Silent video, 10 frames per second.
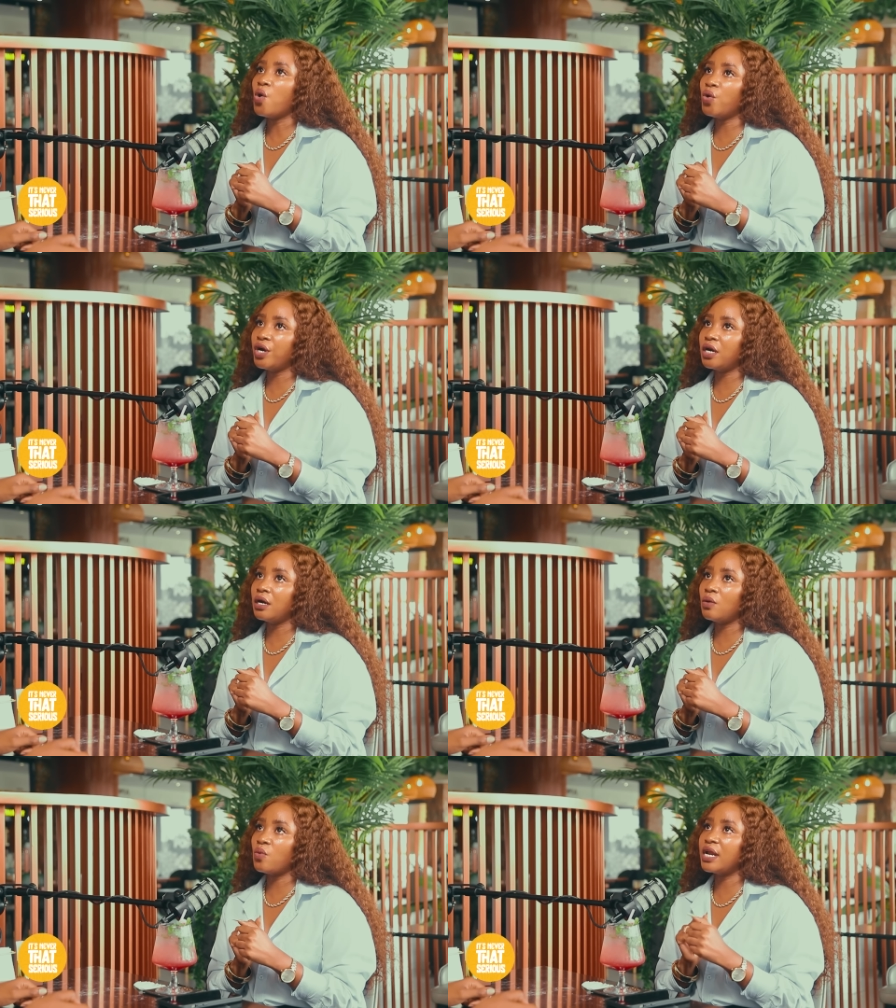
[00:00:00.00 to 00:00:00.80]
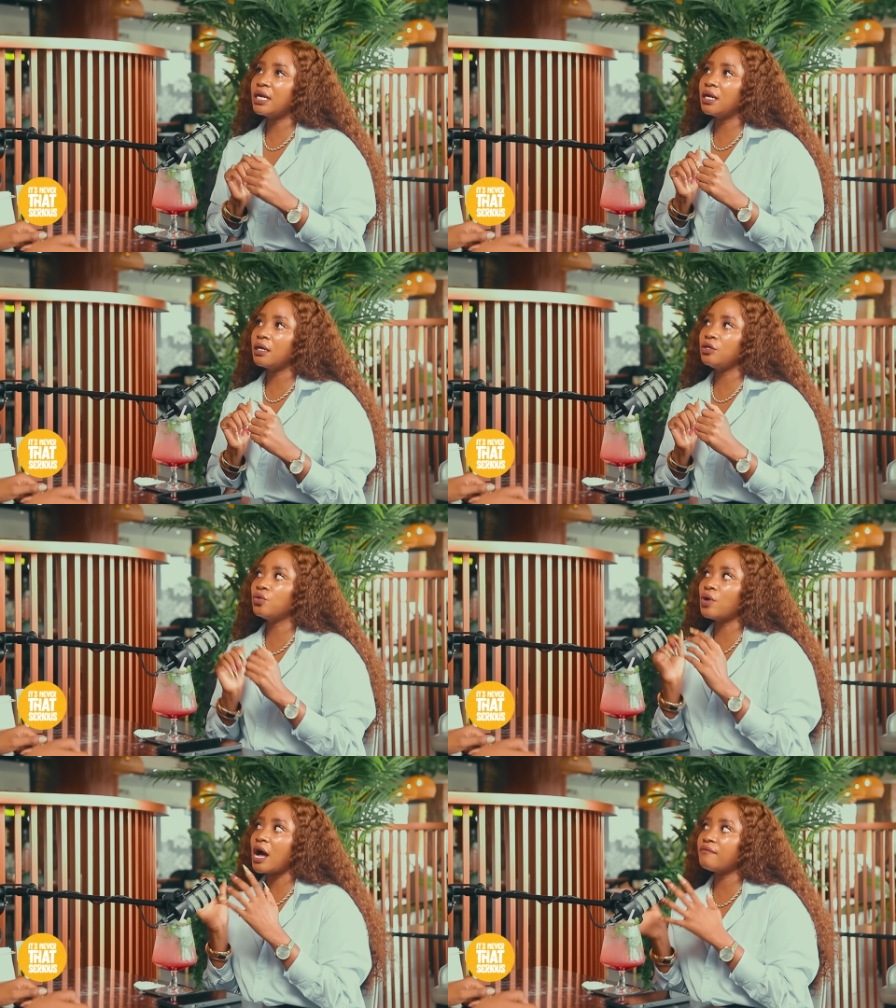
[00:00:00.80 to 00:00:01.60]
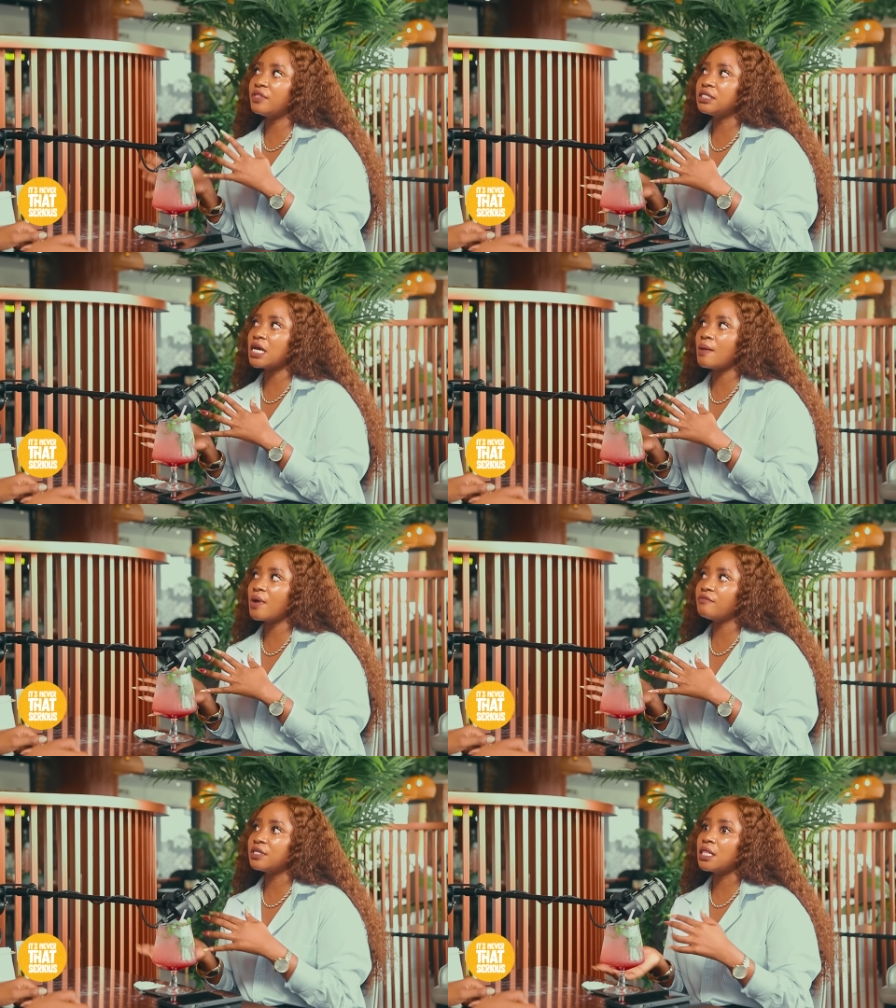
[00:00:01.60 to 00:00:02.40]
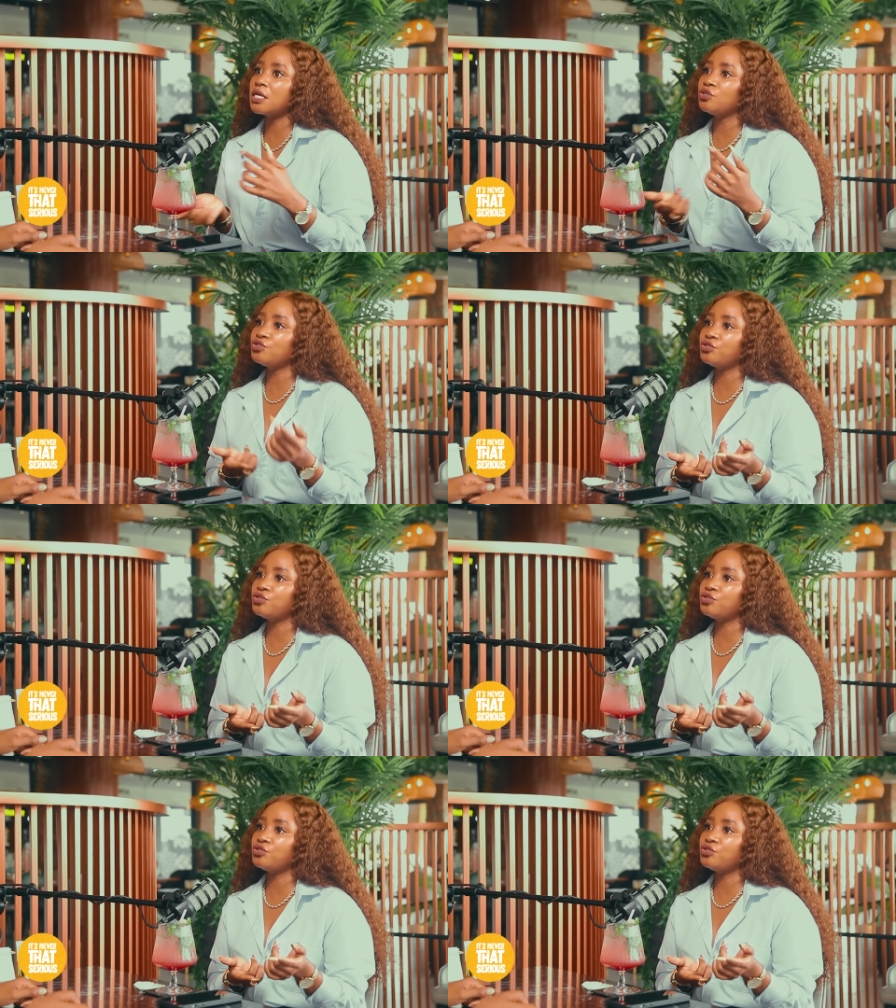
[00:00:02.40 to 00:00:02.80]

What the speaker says: Or when you have the time after, then you